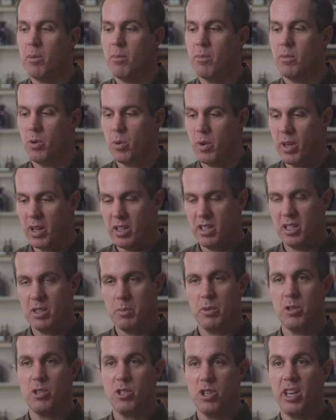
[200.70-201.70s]
you get in
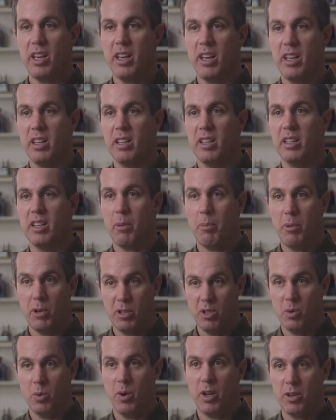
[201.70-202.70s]
this machine, they
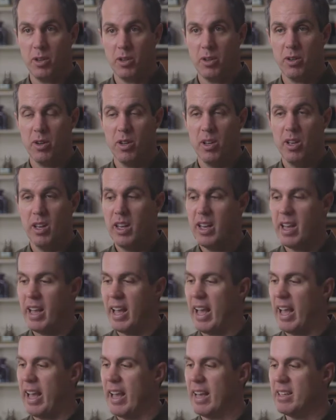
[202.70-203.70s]
put you under,
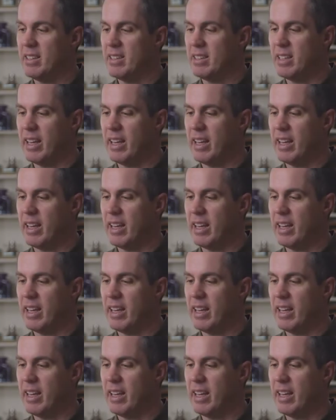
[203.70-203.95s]
and